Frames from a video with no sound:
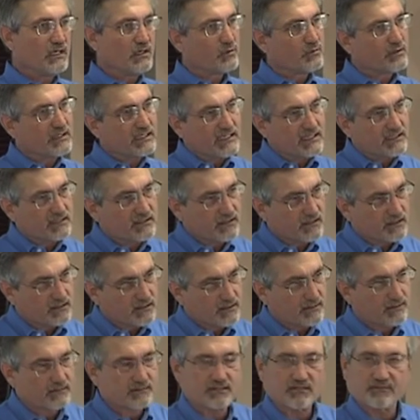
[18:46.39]
we need to
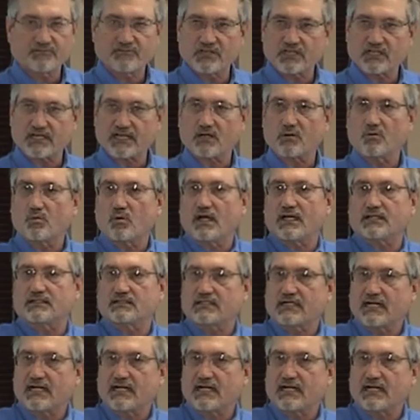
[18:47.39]
to figure out what